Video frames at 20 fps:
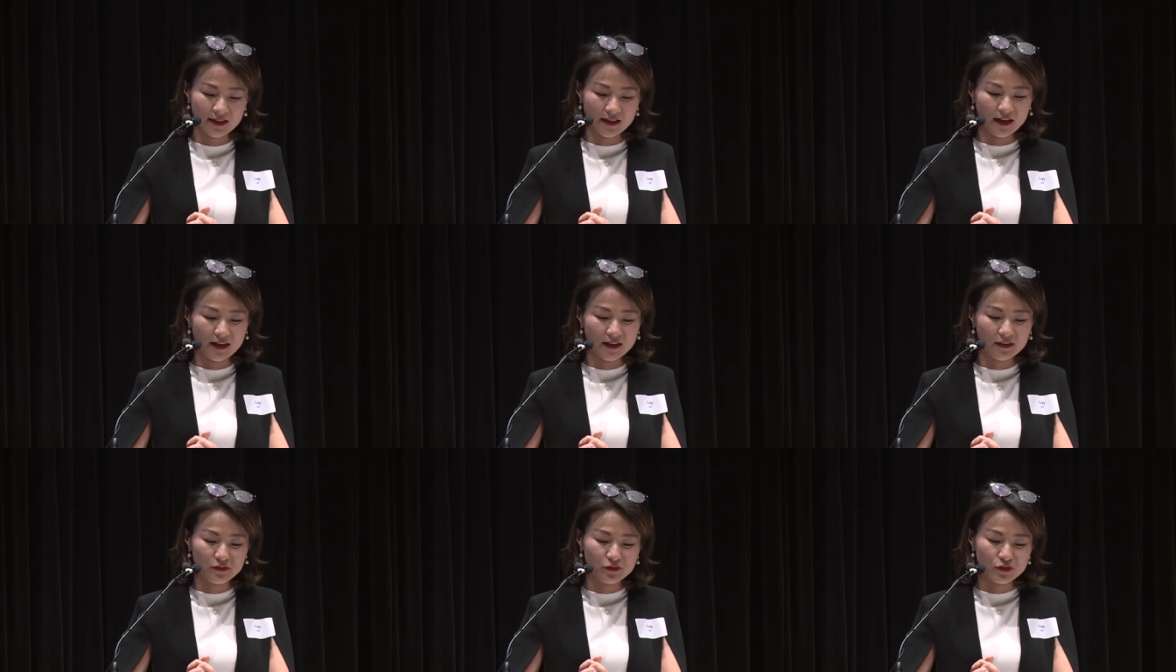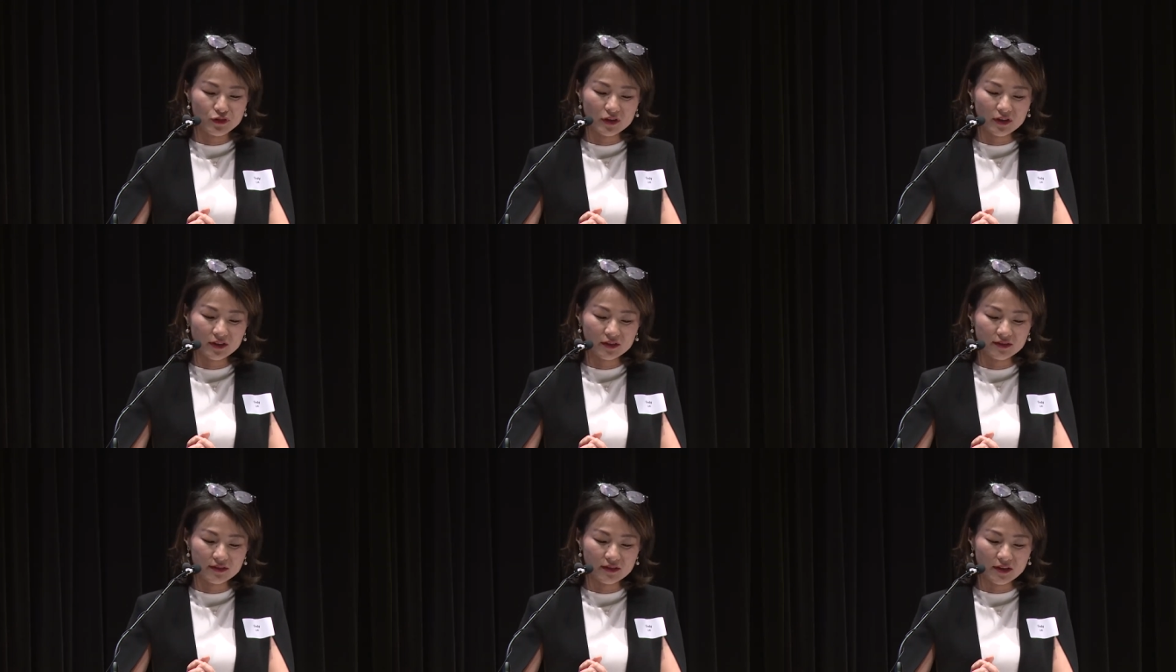and
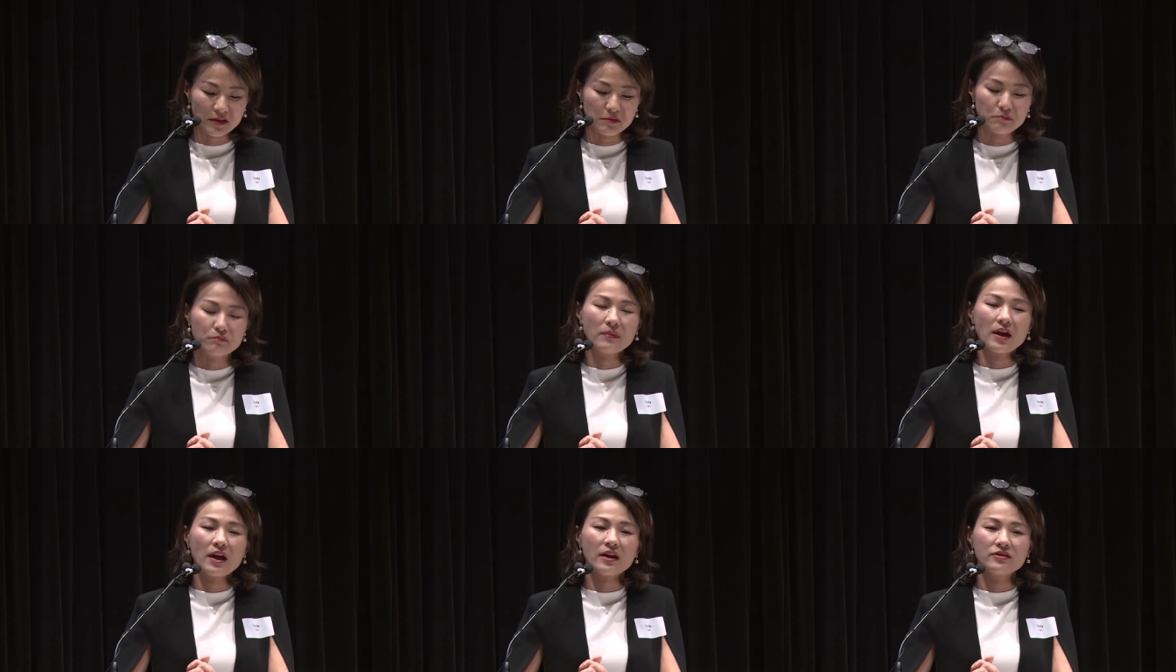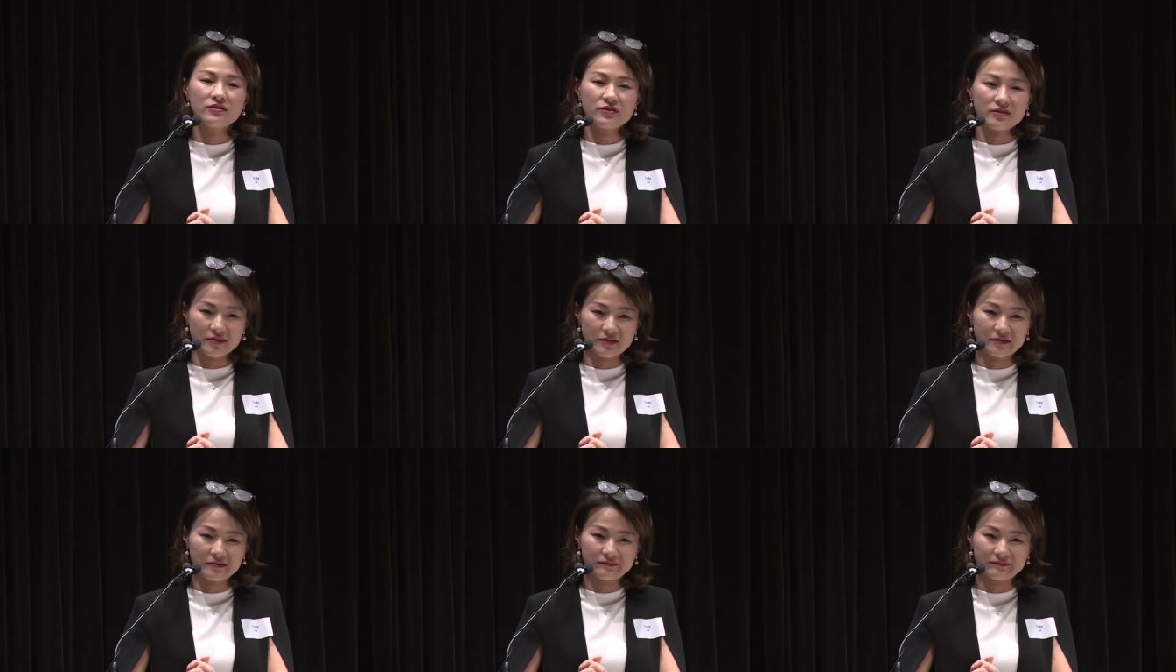just
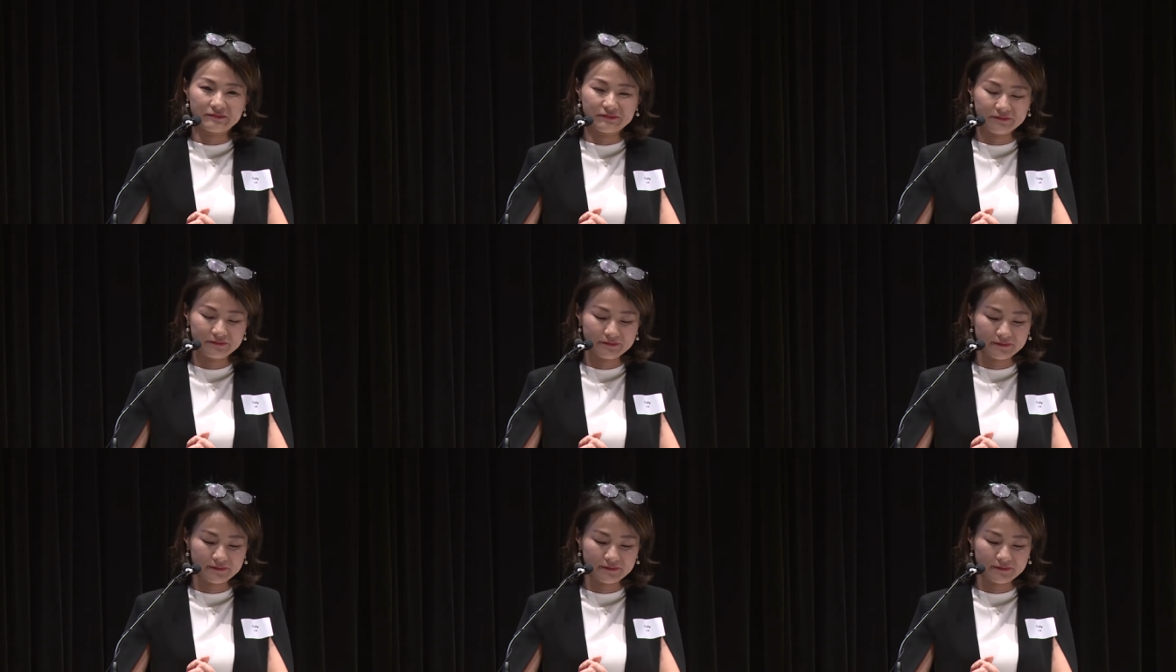imagine